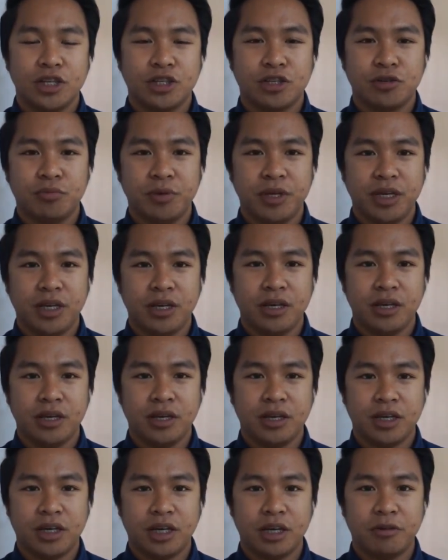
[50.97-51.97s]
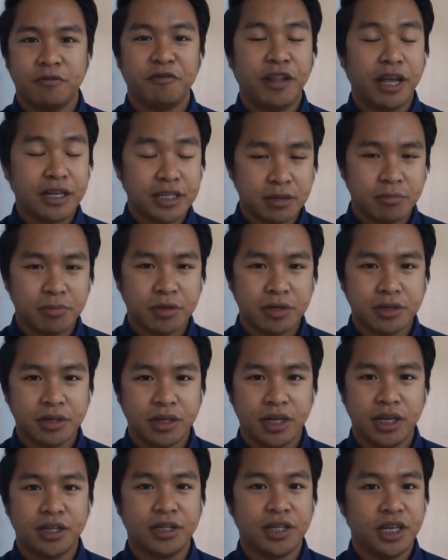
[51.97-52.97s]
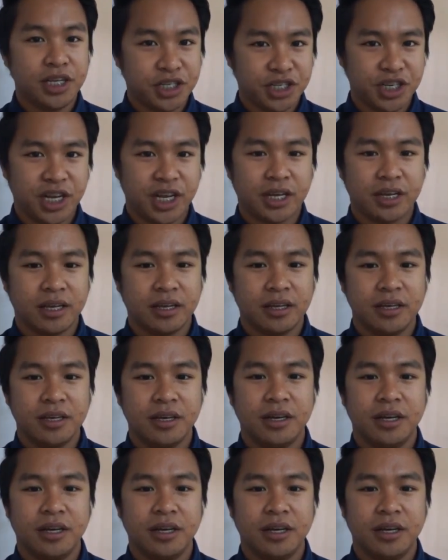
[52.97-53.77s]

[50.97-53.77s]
to be uh, flexible in teaching.